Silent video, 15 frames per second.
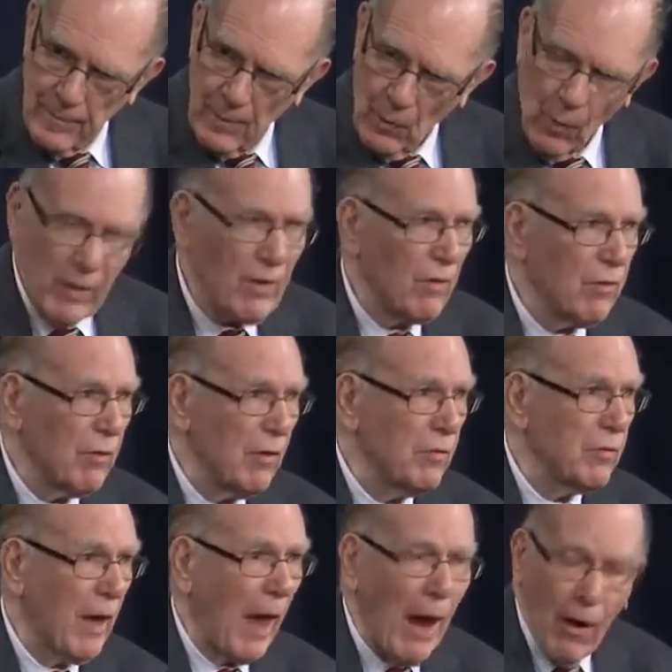What is she
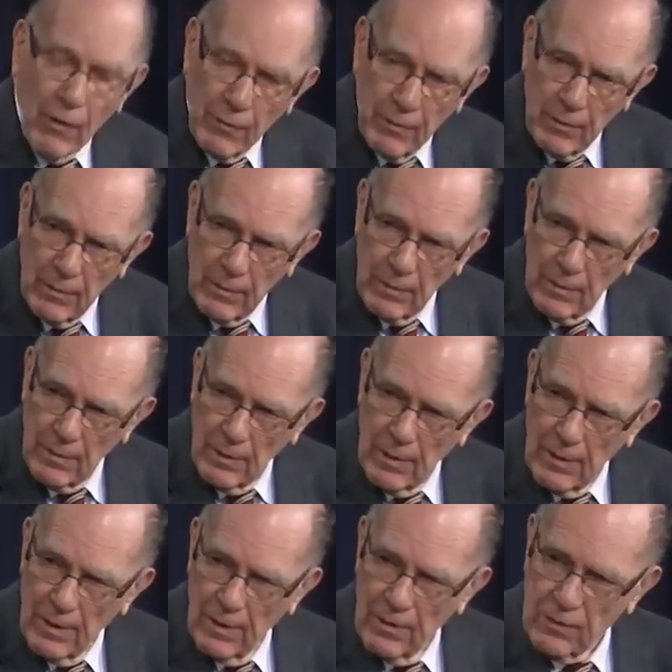scared?
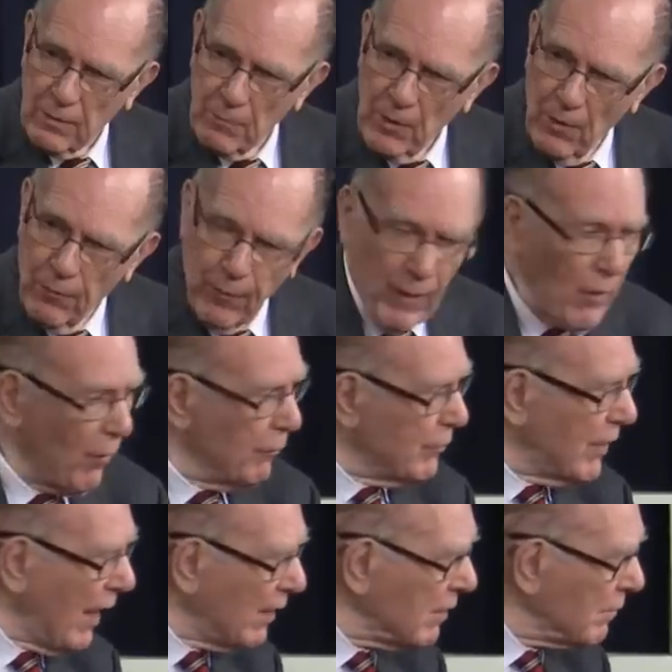Is the fear of
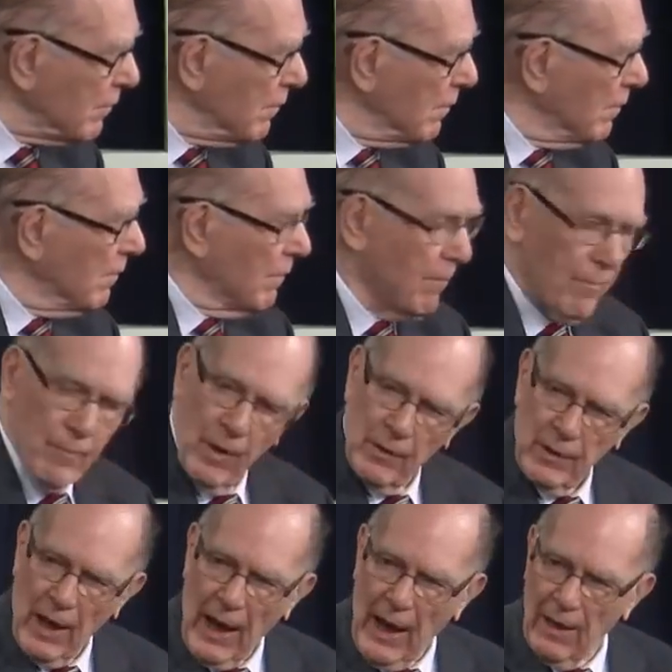death at
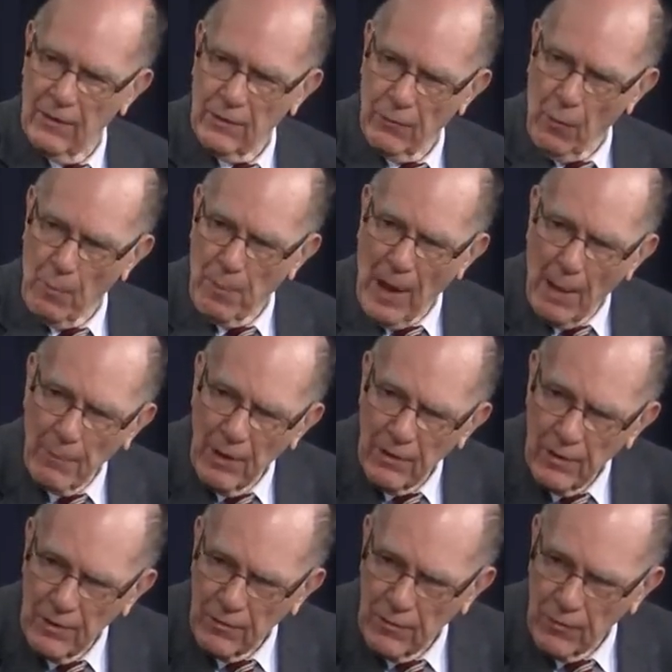the hands of Obama
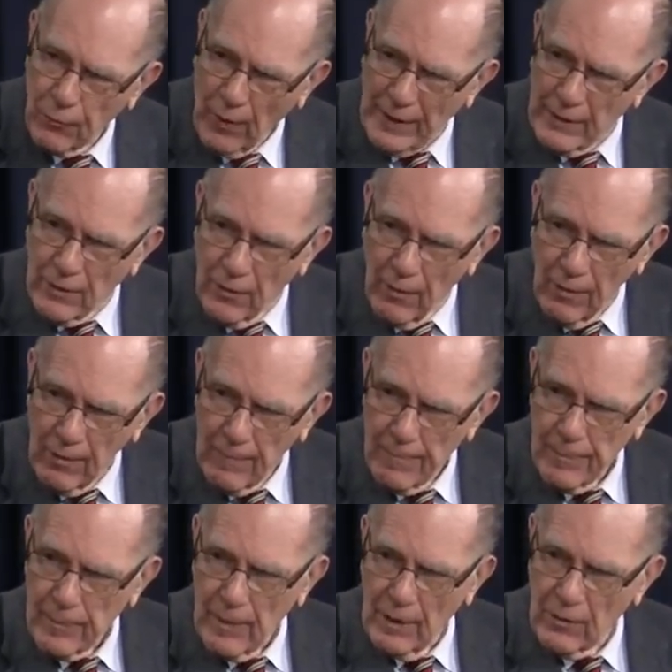frighten her
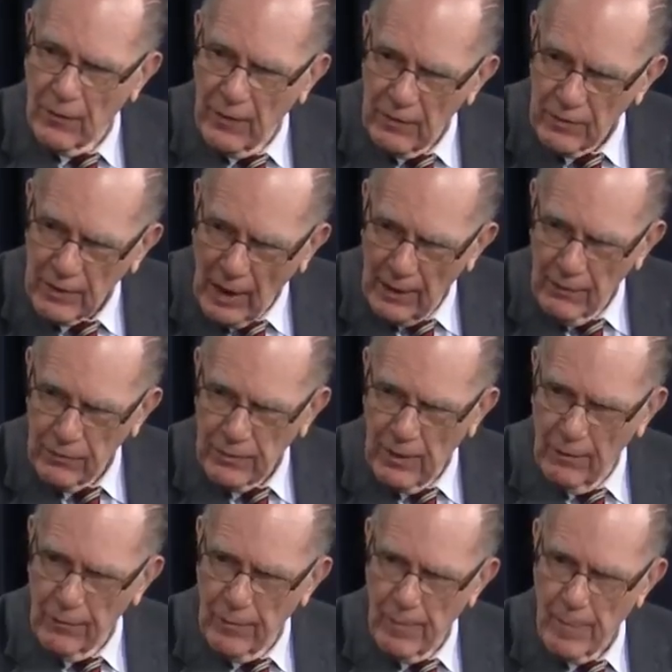into this kind of
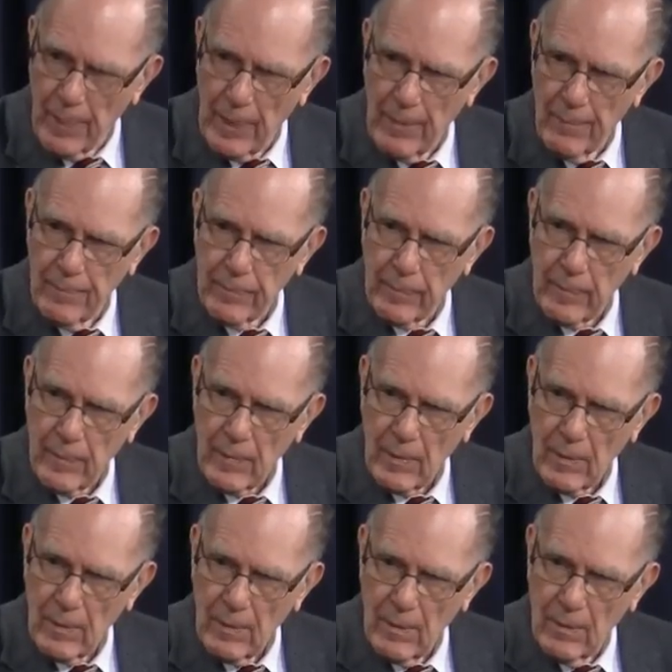stuff?
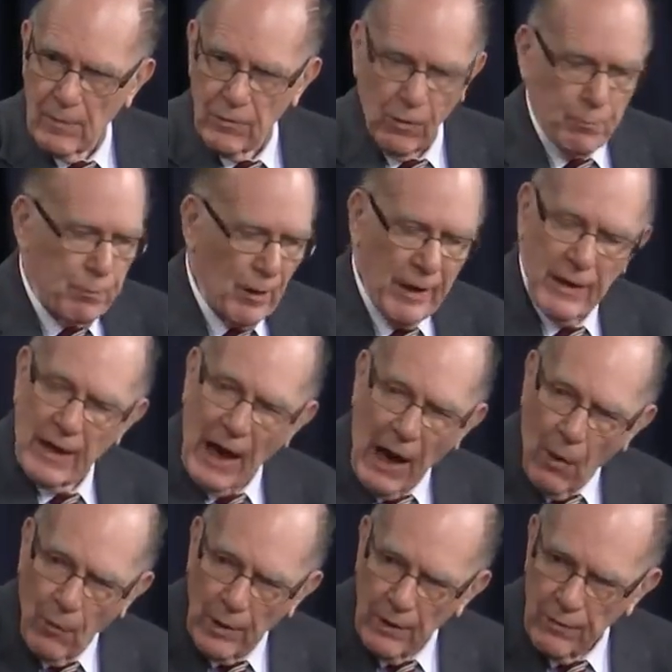Just plain
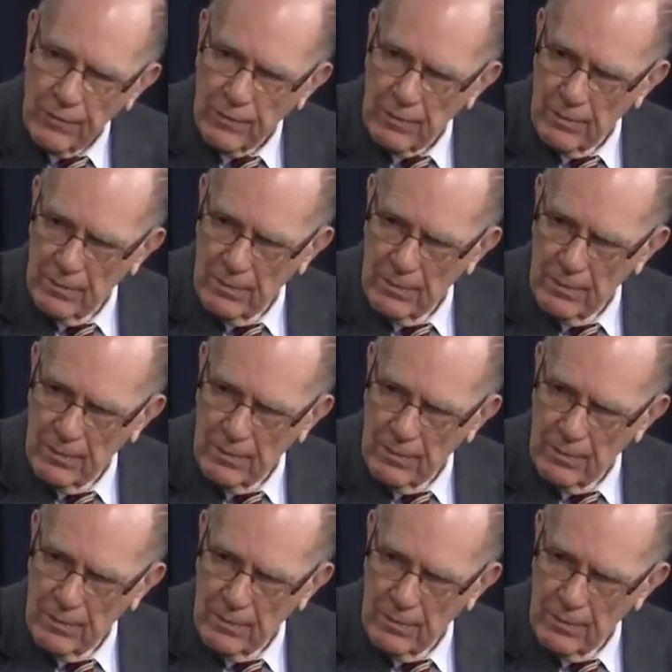cowardice?